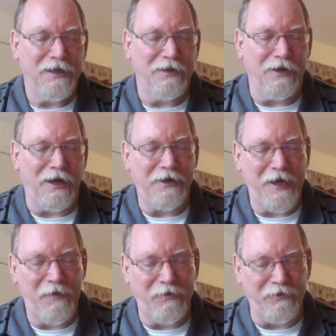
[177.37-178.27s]
not
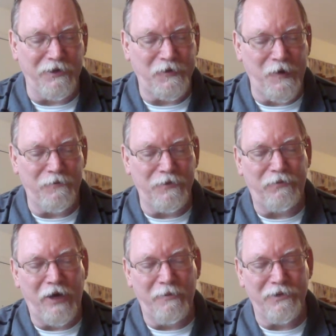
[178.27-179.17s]
having received the
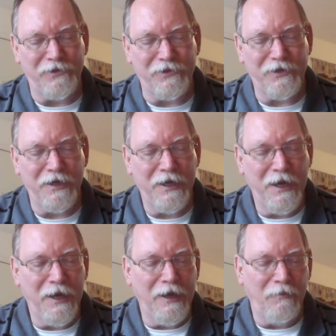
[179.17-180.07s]
promises,
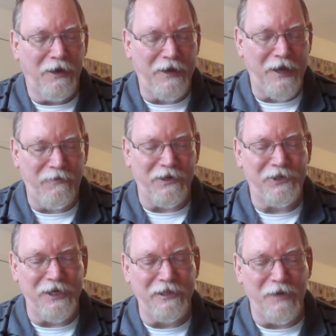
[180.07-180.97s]
but having seen